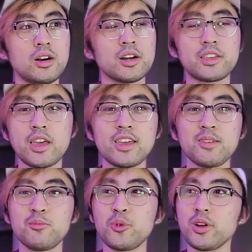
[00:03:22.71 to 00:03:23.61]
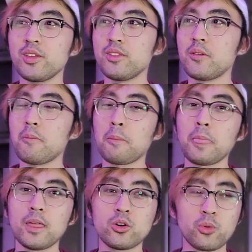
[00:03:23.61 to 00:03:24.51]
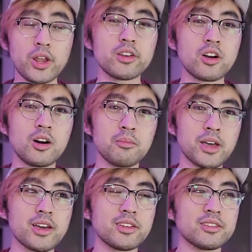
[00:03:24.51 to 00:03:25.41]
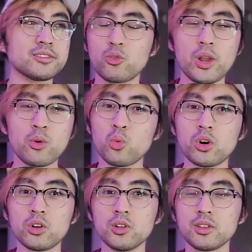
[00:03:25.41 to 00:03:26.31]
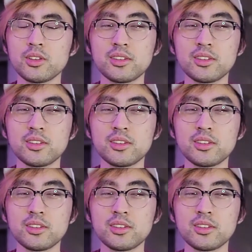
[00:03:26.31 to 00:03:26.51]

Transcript: A game with great combat, a great world.